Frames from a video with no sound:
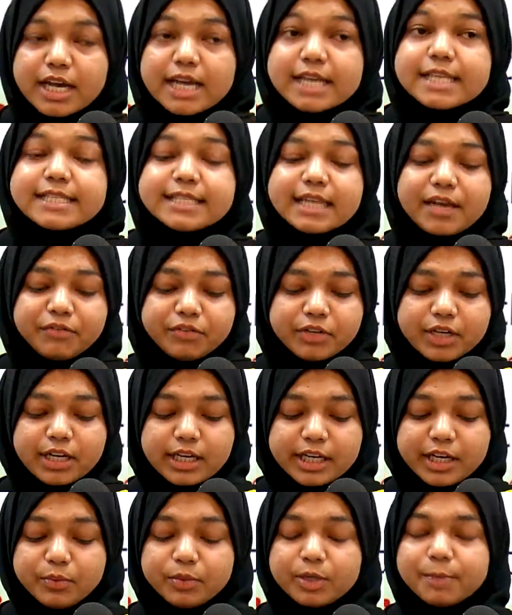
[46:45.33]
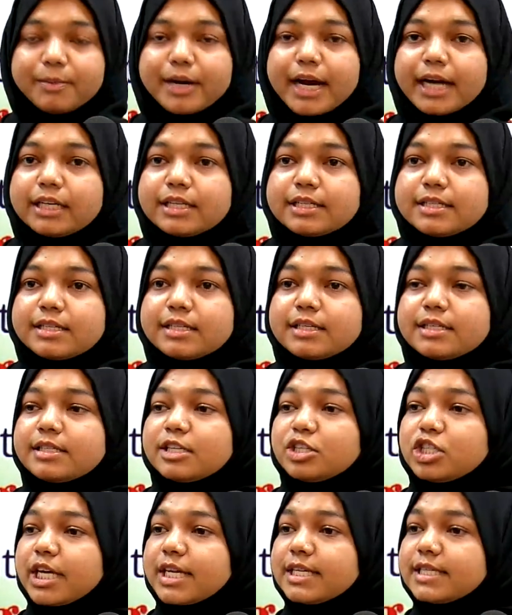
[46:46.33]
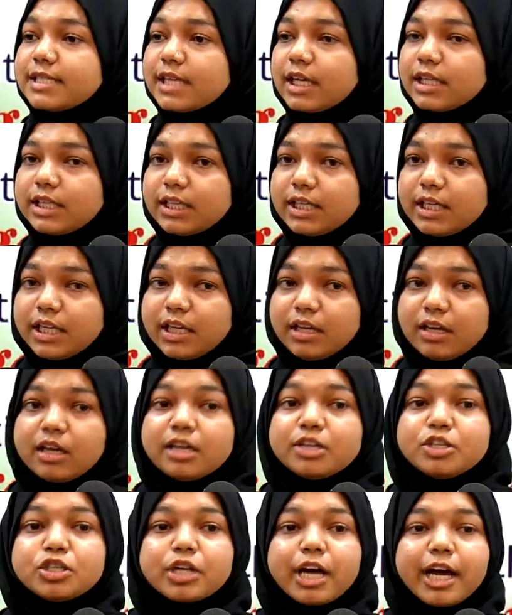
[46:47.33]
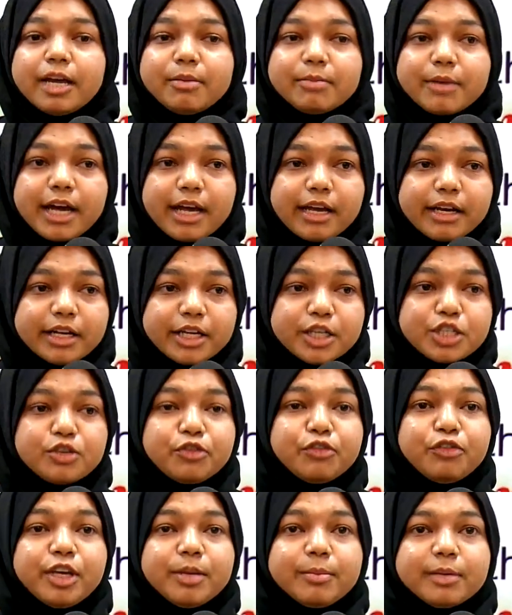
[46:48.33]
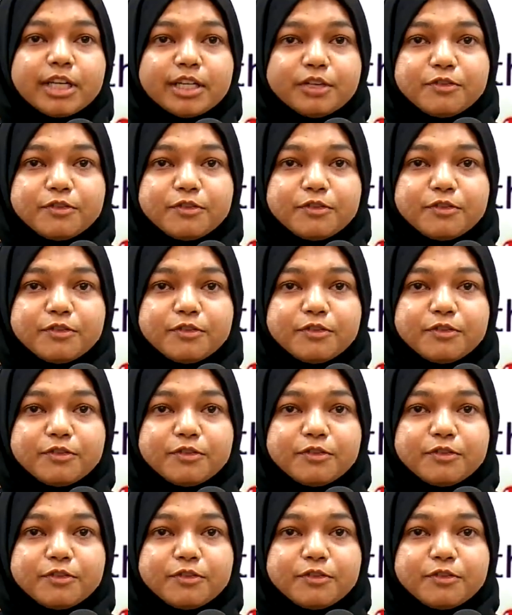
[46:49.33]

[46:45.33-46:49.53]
Several evil practices such as sati, child marriage, female